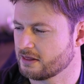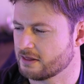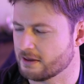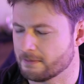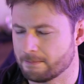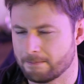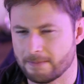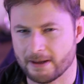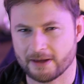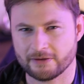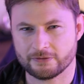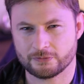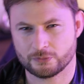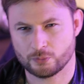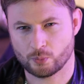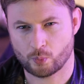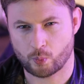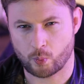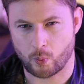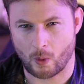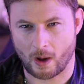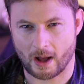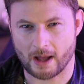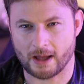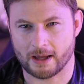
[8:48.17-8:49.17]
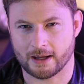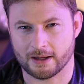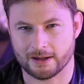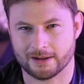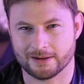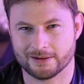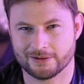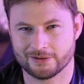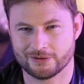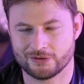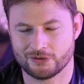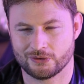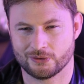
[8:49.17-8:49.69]
the best
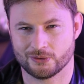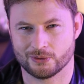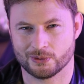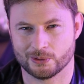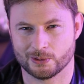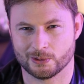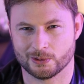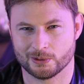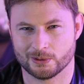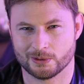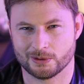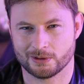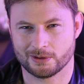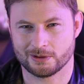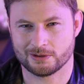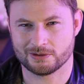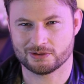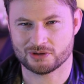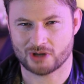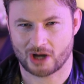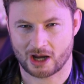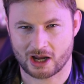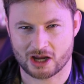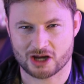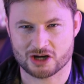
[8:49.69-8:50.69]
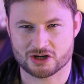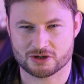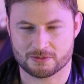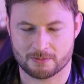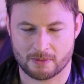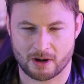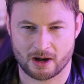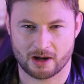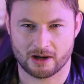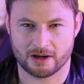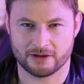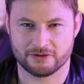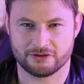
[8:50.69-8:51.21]
way to change
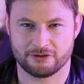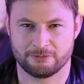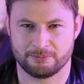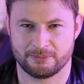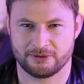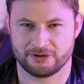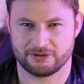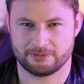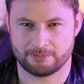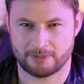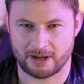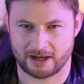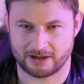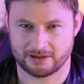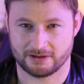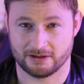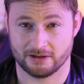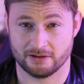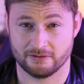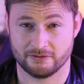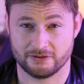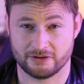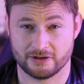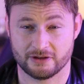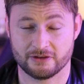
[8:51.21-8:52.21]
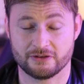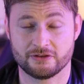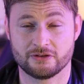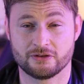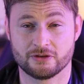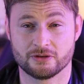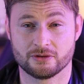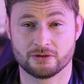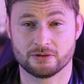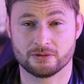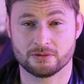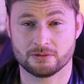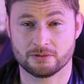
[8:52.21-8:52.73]
minds and perspectives is
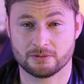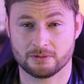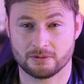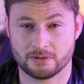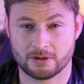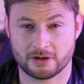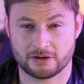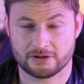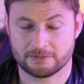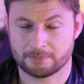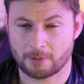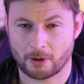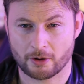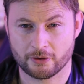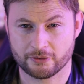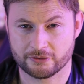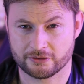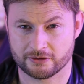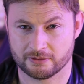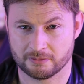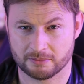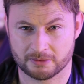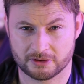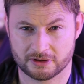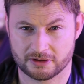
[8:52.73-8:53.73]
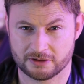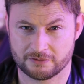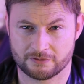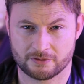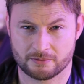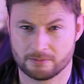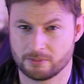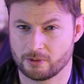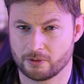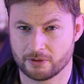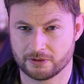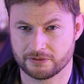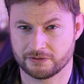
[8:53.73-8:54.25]
to expose them to
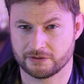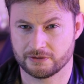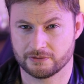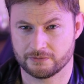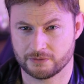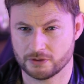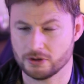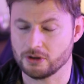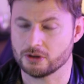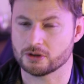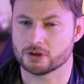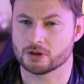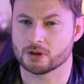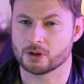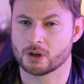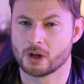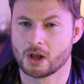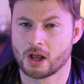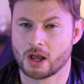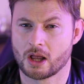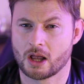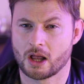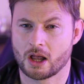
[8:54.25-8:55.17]
different points of view.